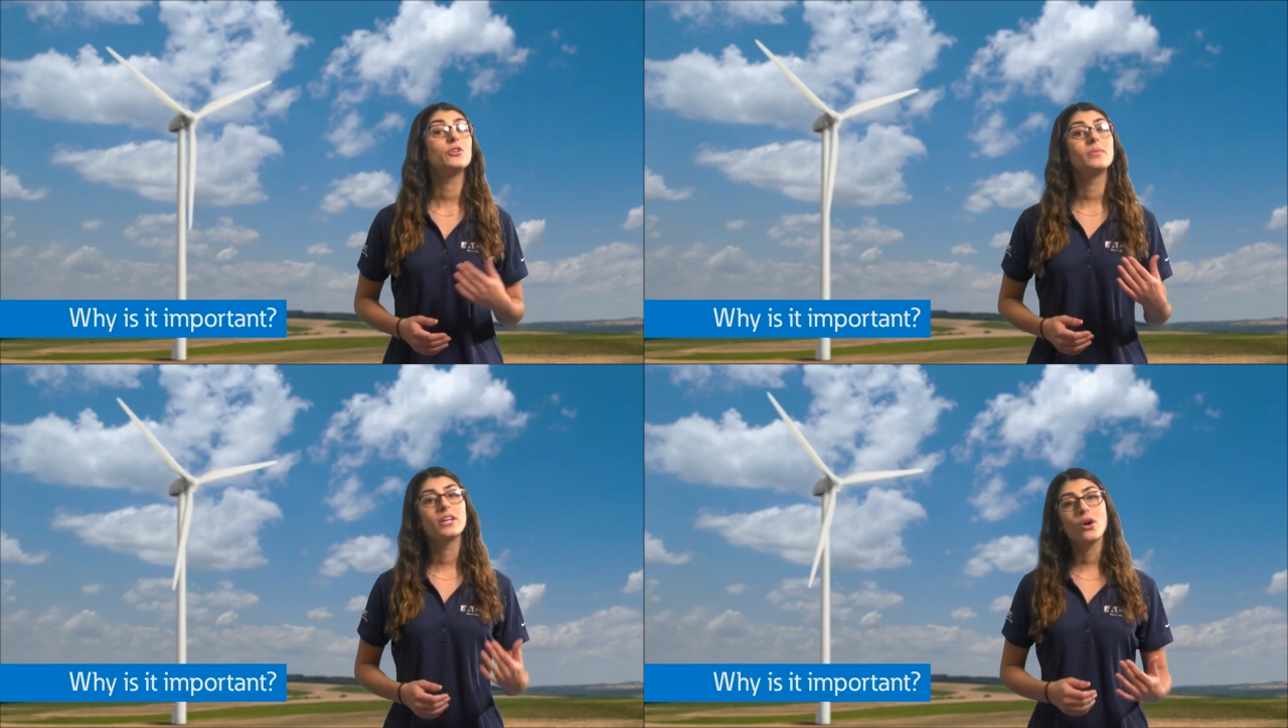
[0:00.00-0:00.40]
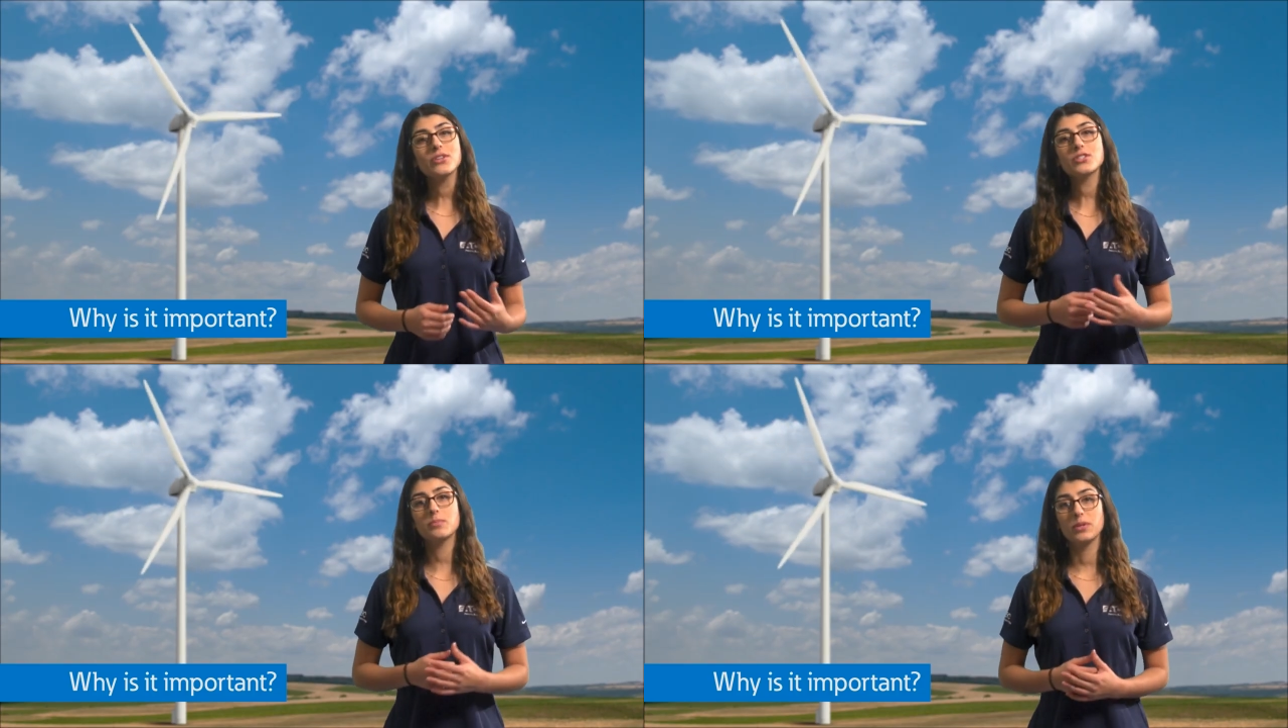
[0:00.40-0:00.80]
You may
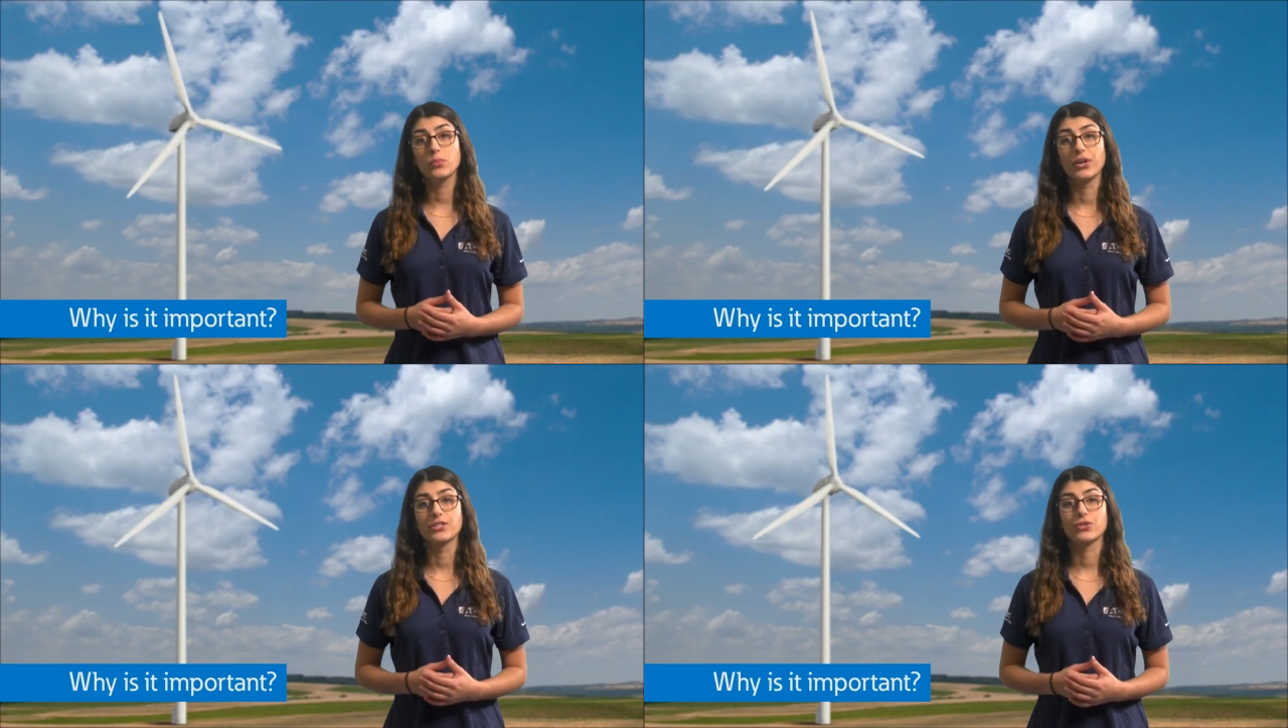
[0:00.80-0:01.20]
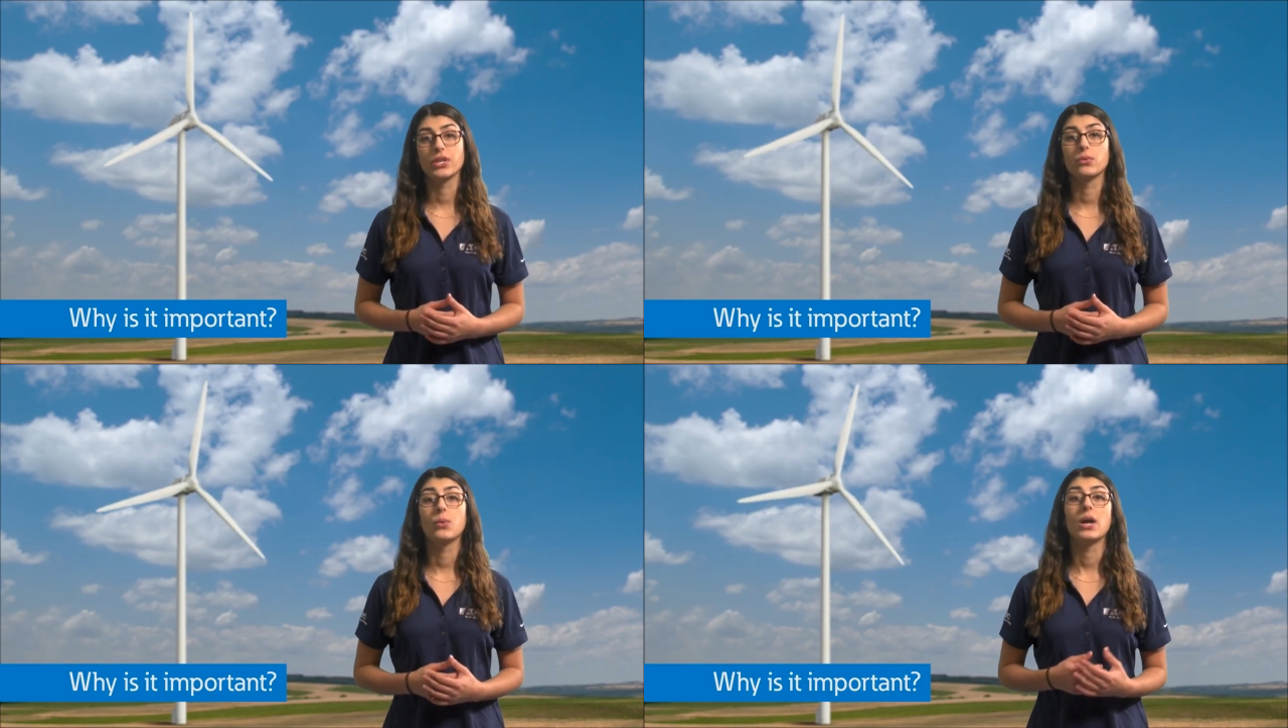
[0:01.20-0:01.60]
also be
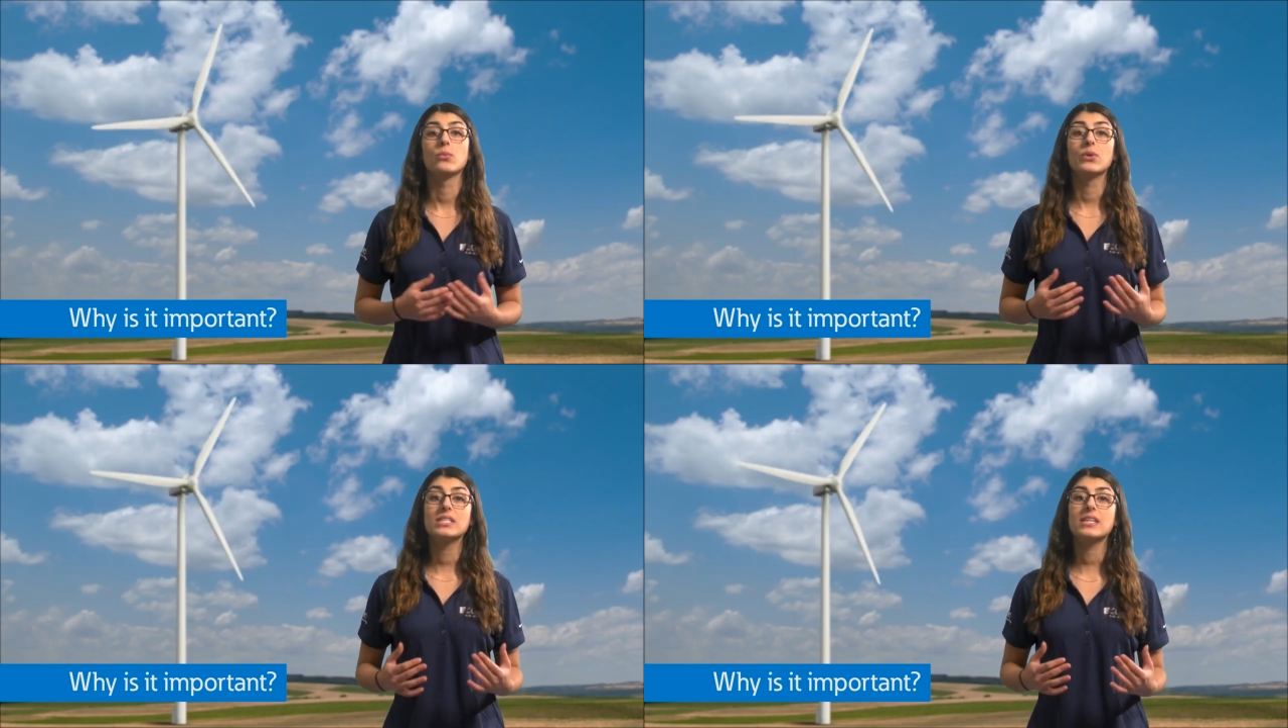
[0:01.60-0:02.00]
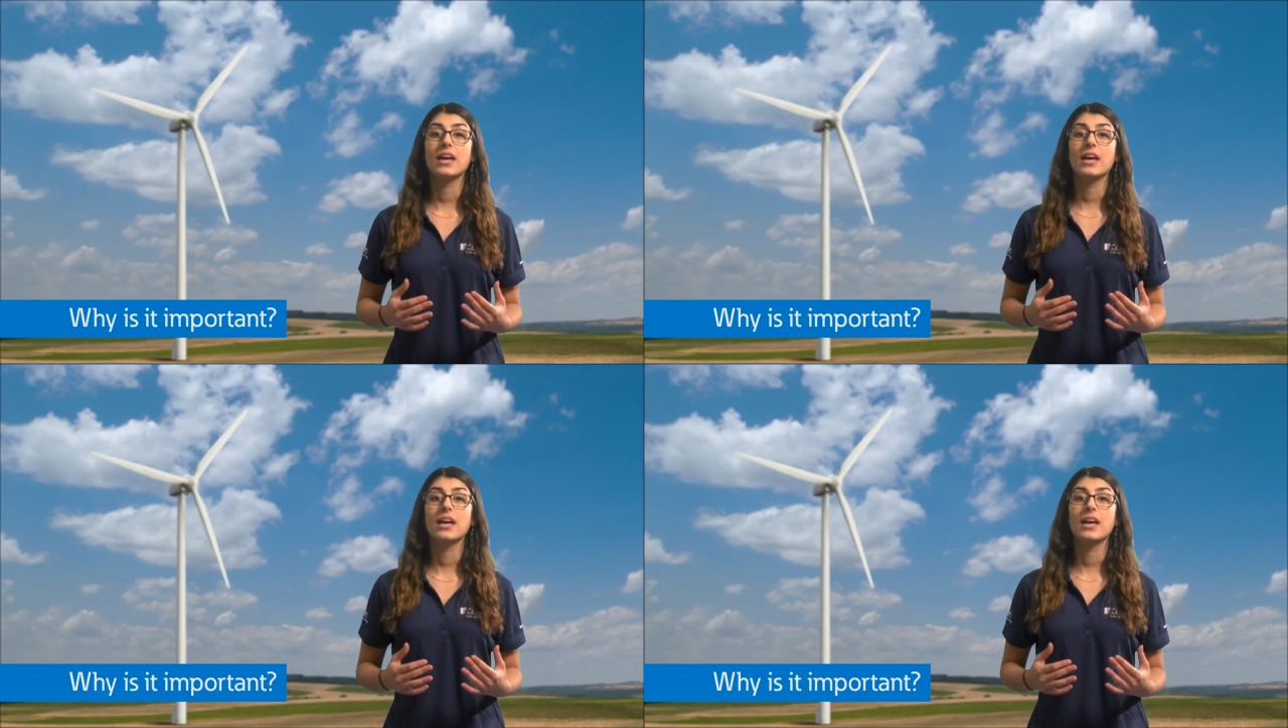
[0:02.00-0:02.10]
wondering why wind